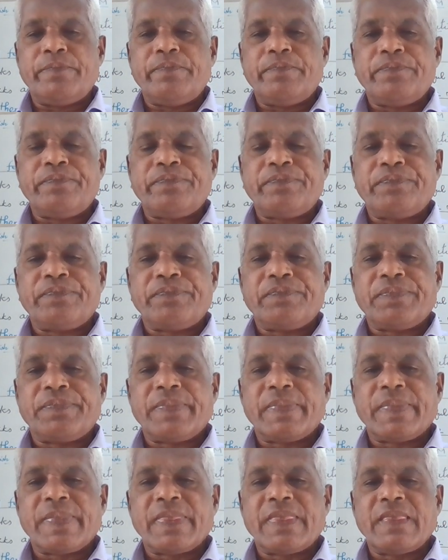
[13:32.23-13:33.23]

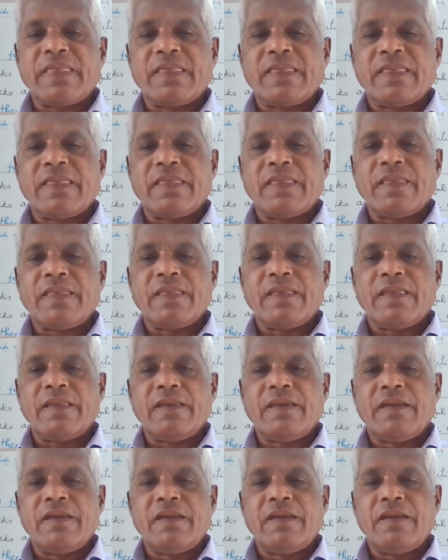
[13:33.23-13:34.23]

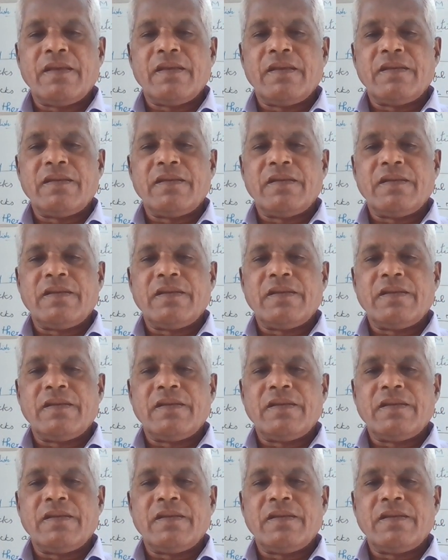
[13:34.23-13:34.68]
(silence)